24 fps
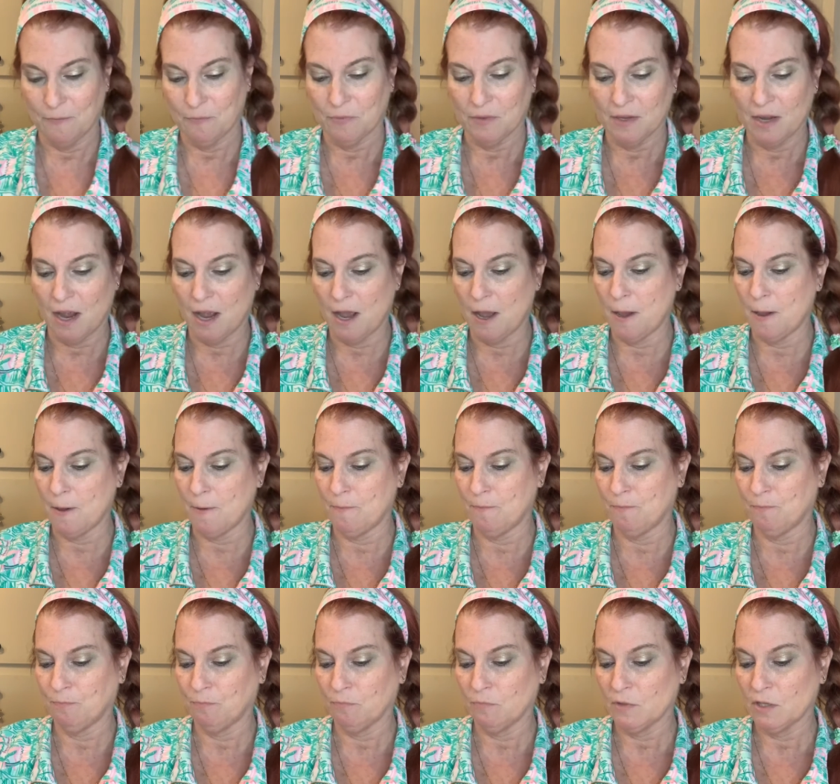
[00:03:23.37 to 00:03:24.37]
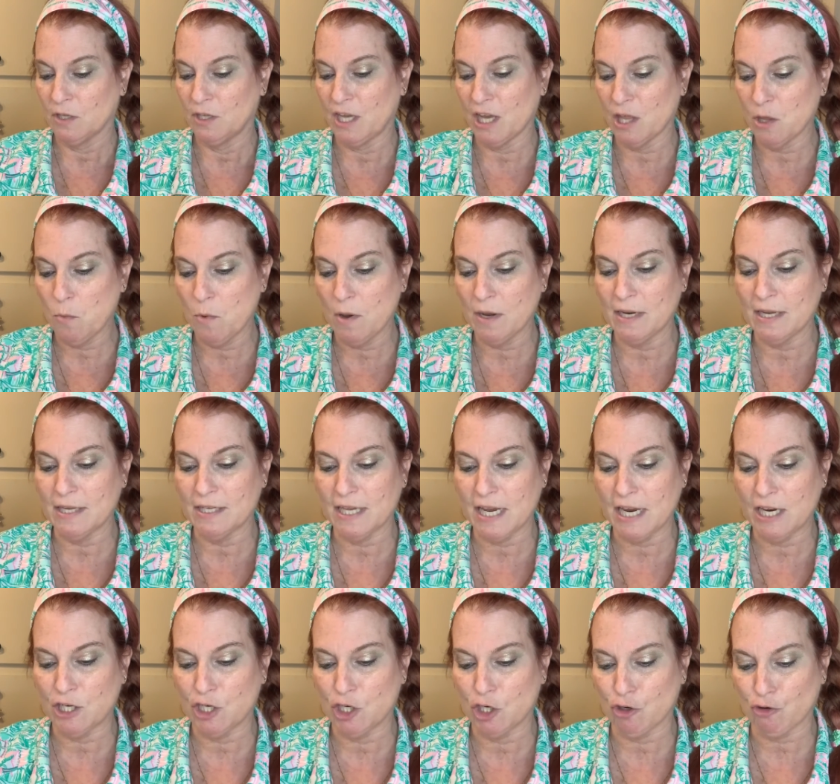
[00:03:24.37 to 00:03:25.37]
The other one is a
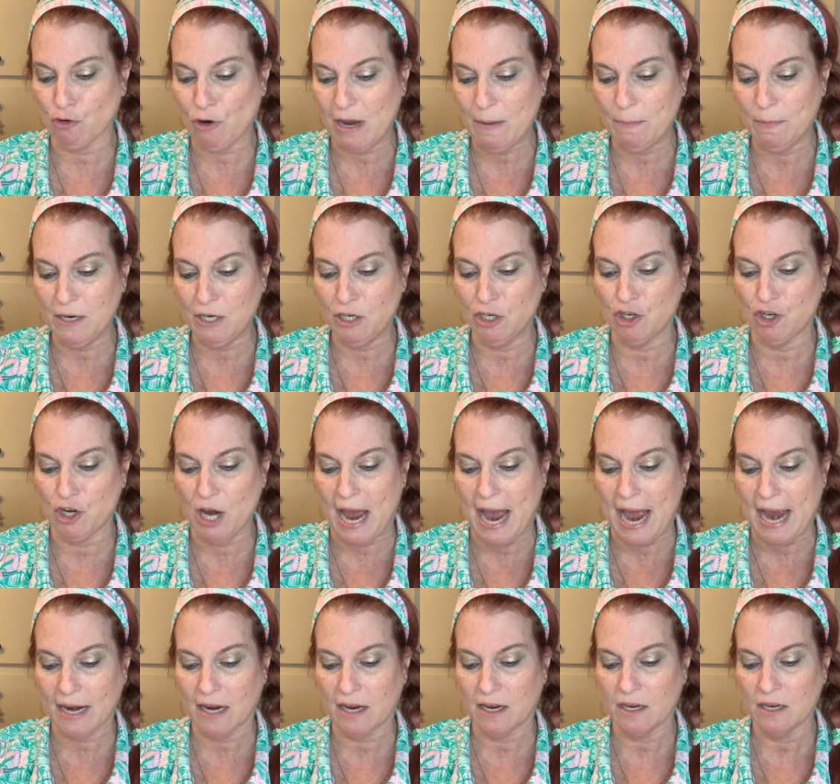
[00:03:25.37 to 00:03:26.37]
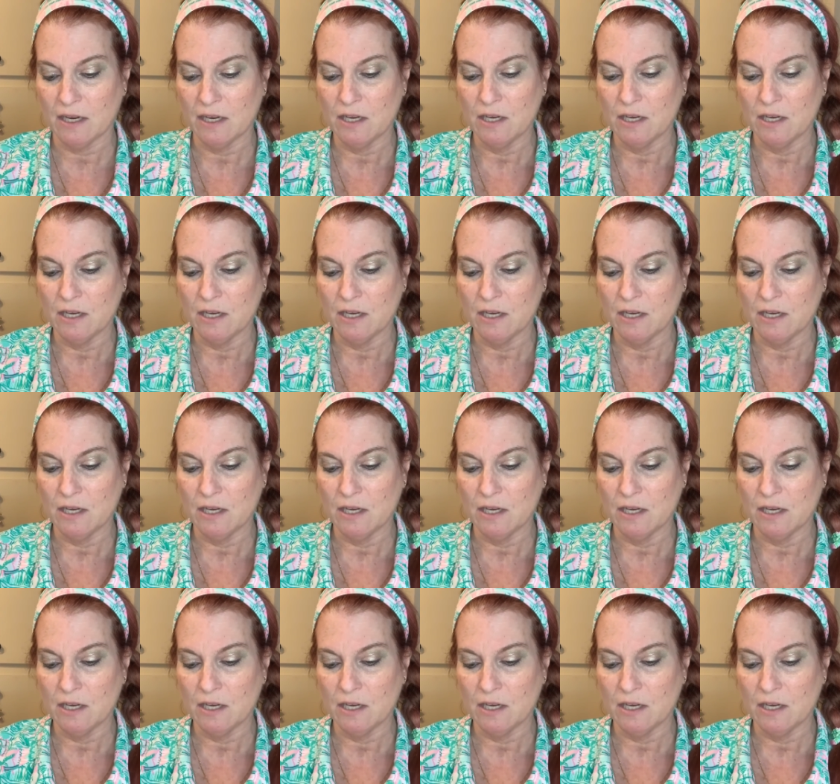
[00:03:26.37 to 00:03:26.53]
Stripey Jack.